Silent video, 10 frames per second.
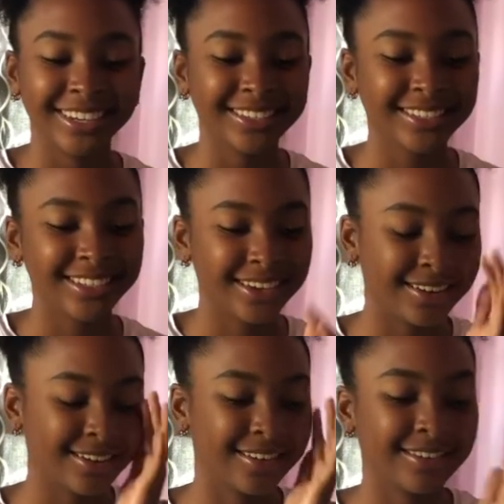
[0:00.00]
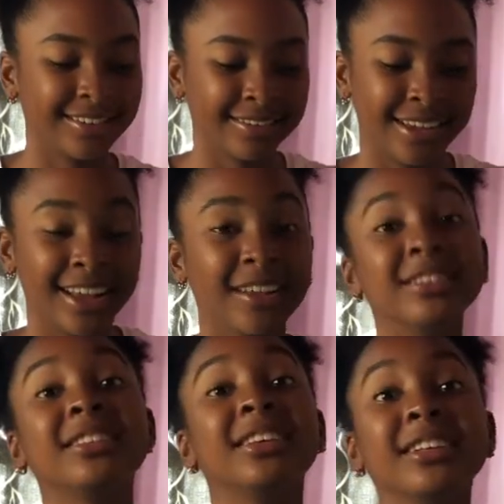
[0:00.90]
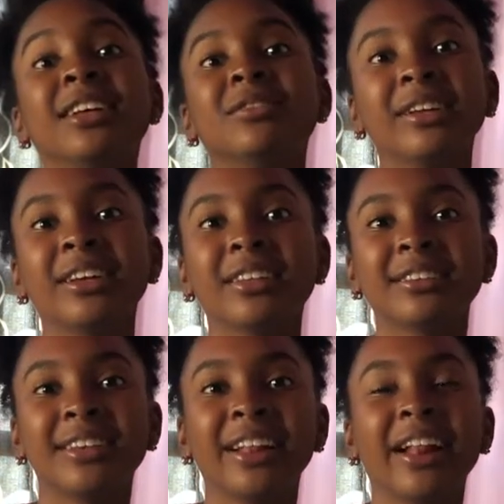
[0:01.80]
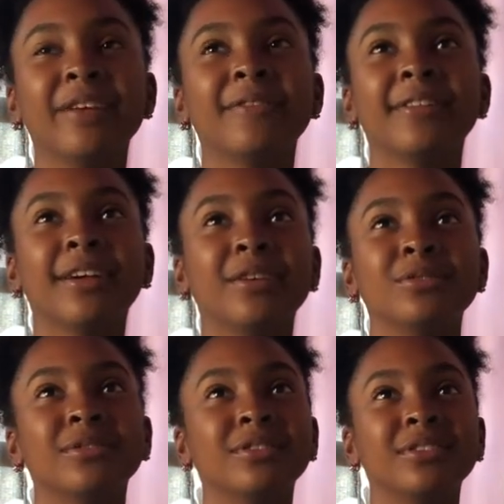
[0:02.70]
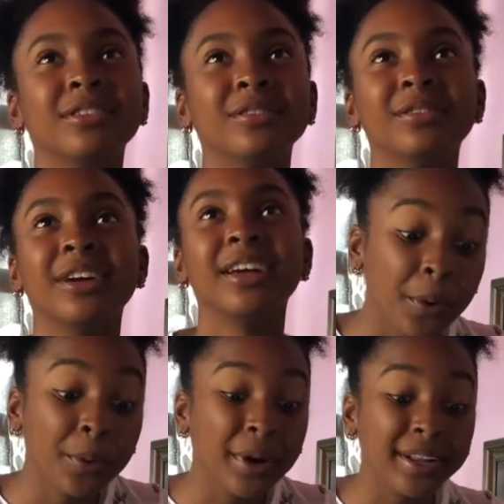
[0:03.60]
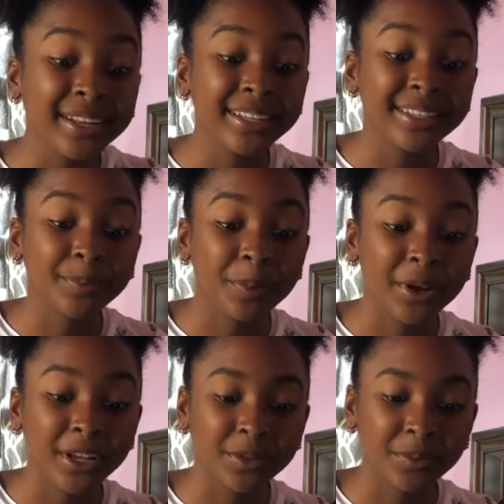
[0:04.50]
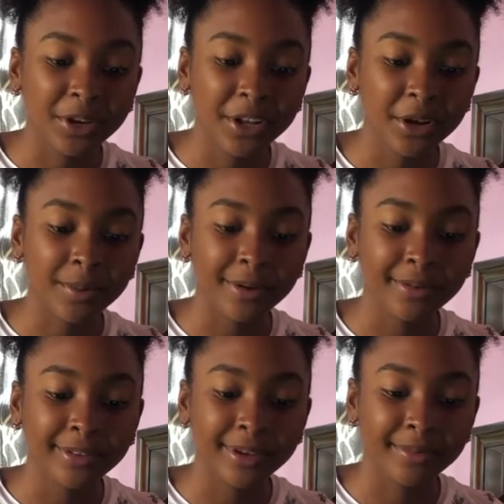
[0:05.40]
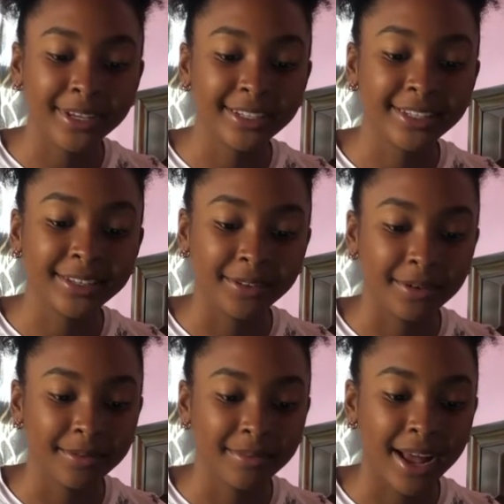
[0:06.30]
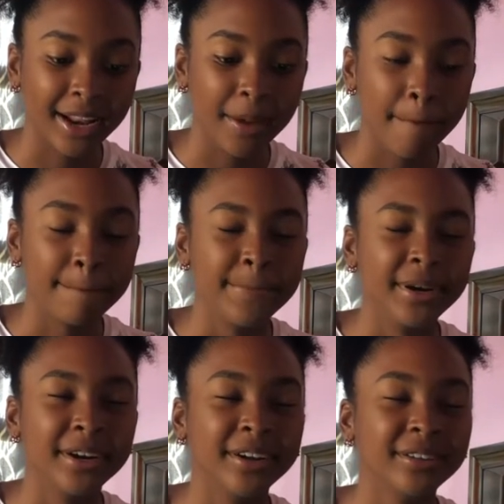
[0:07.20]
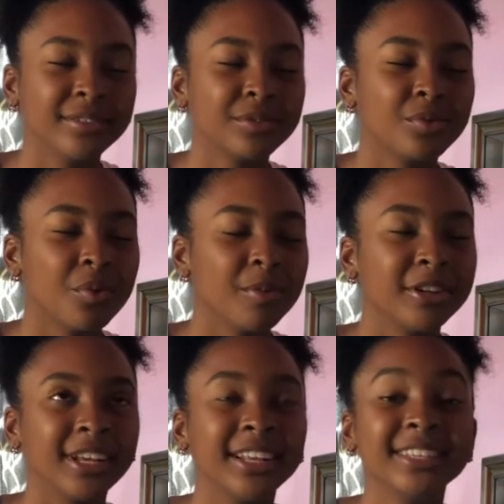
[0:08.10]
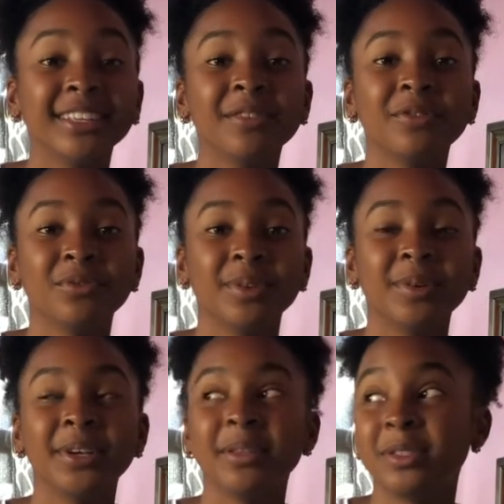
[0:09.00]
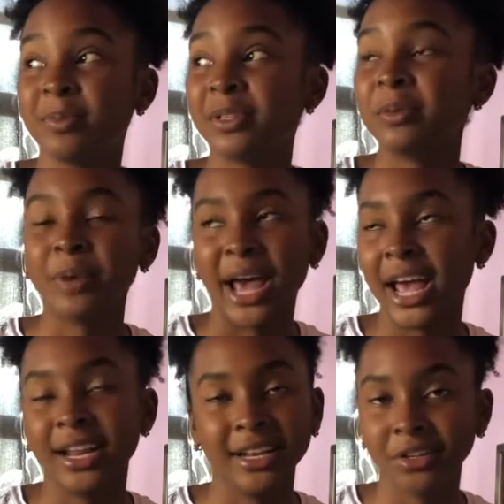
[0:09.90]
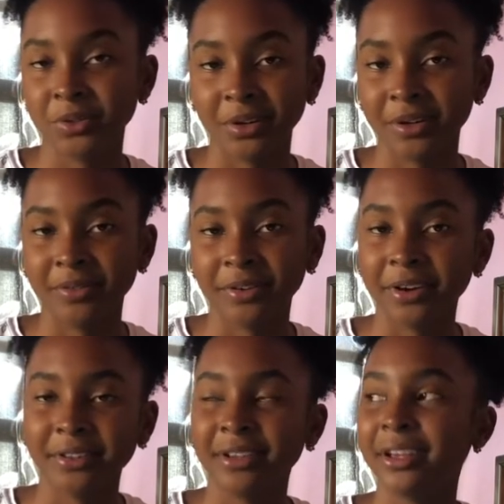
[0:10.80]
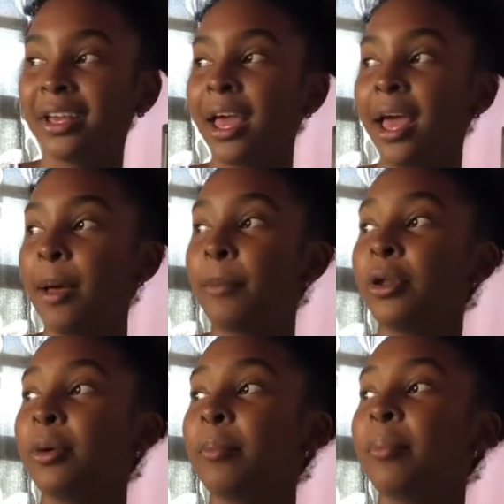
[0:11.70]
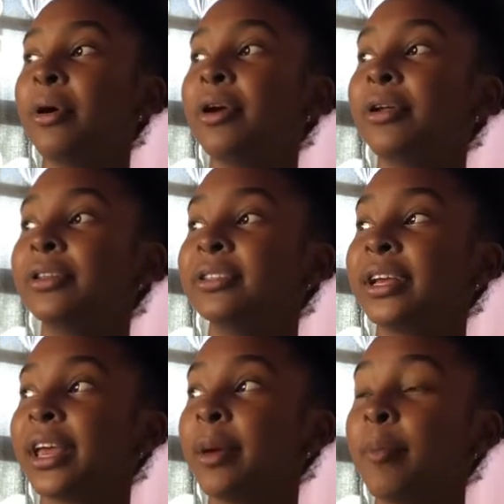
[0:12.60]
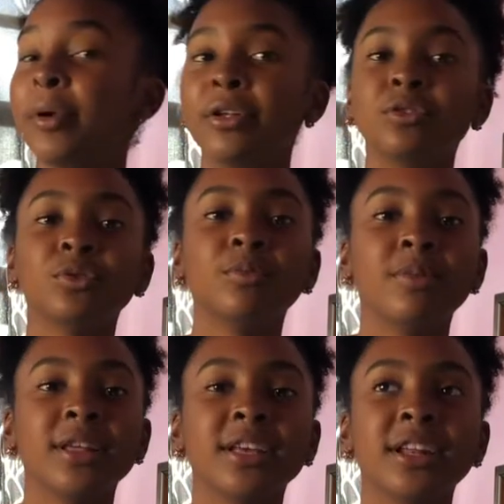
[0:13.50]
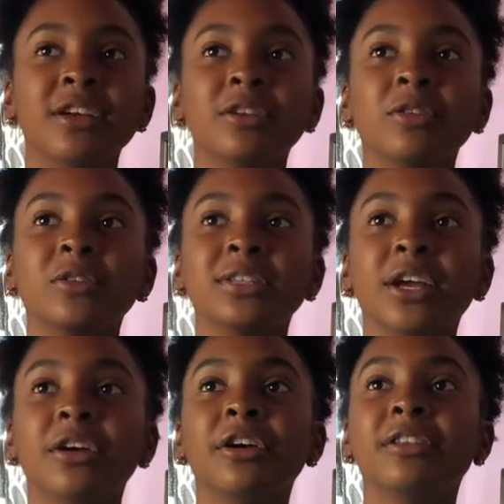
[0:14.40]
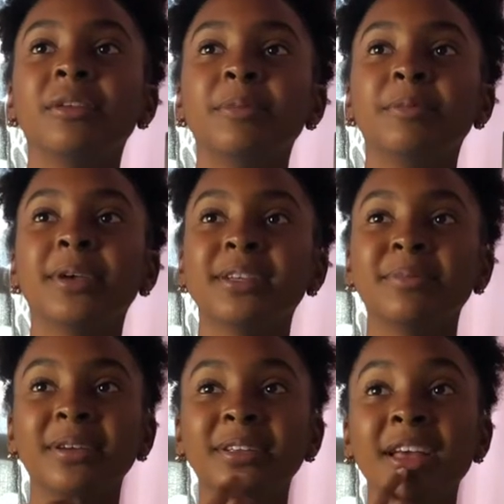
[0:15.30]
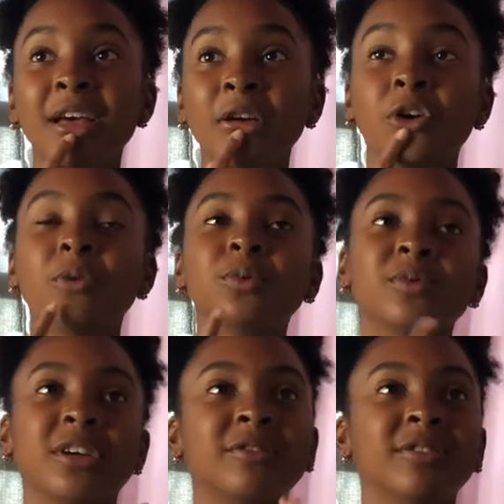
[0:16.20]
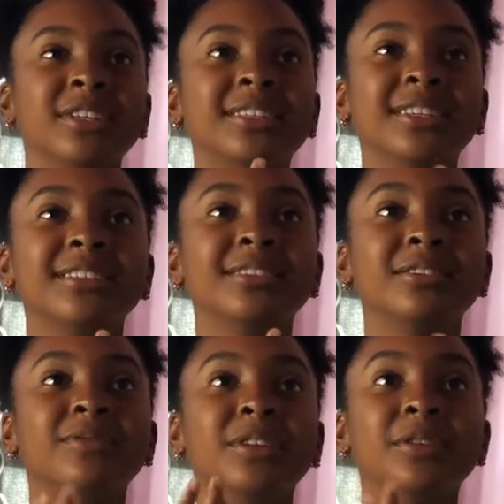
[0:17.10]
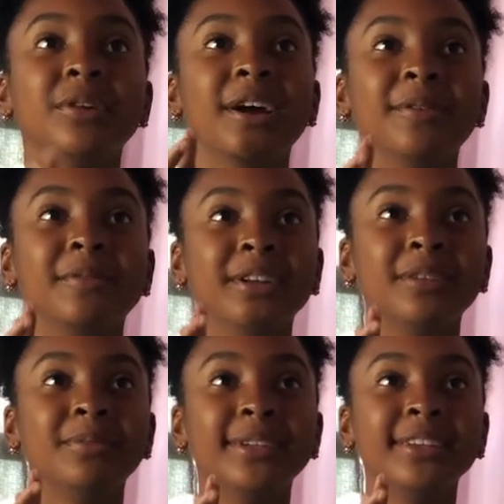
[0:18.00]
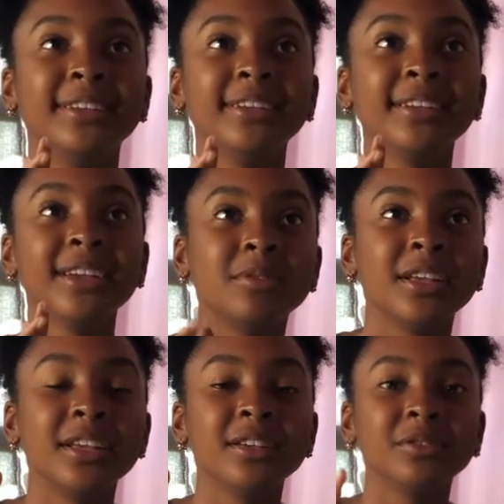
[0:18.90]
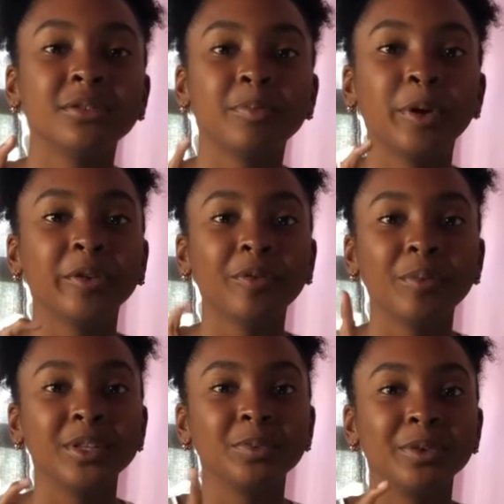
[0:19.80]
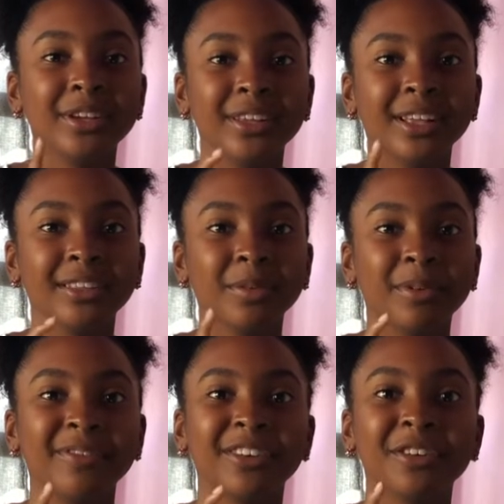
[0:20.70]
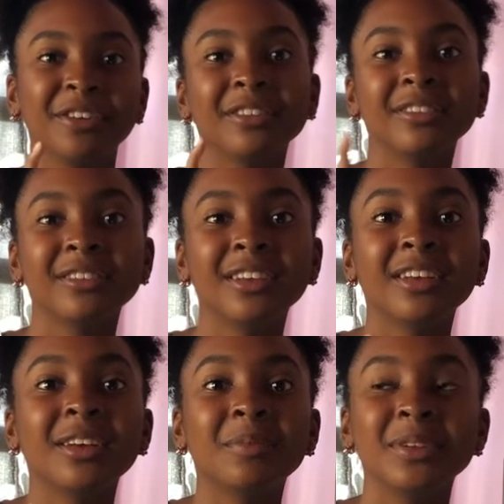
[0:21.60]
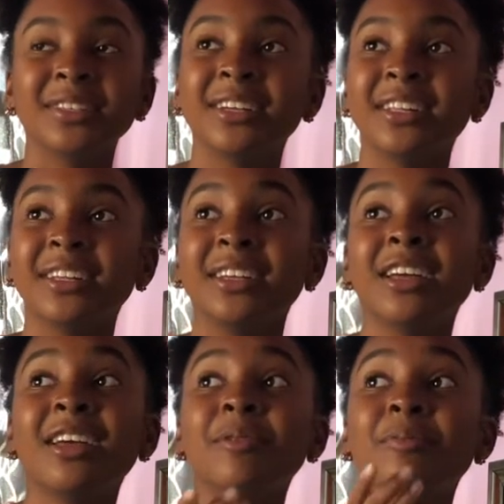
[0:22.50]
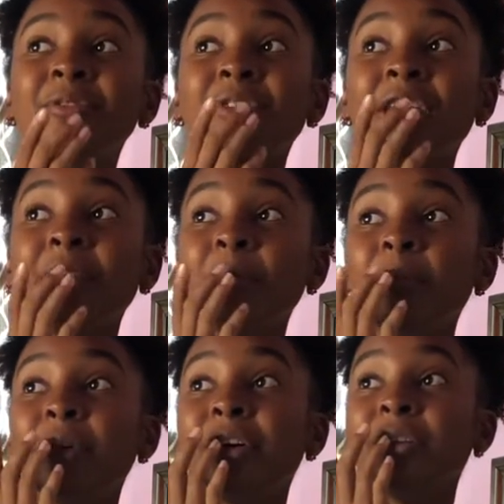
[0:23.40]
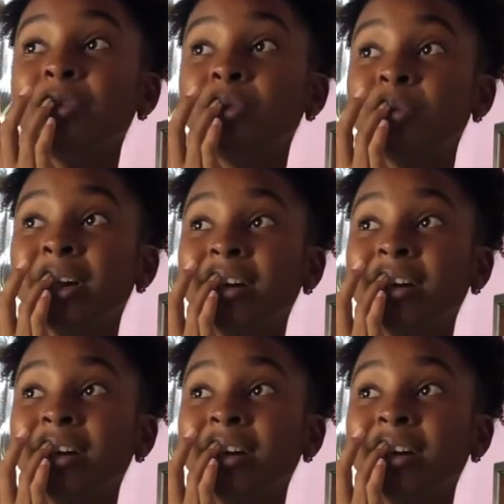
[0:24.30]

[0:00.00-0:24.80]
I was just like, I got scared. That's when I got scared and I felt like I was gonna start to cry. Oh, and they spray a spray in your mouth that makes it numb and it burns so much. And he said if you swallow it, it's bitter, but I didn't swallow it for nothing. But it burns, like it burns so bad that it was like hurting me because my gums were already sensitive and they were already bleeding. Taking perfume and spraying it on top of your cut, basically. Bro, it burns so bad.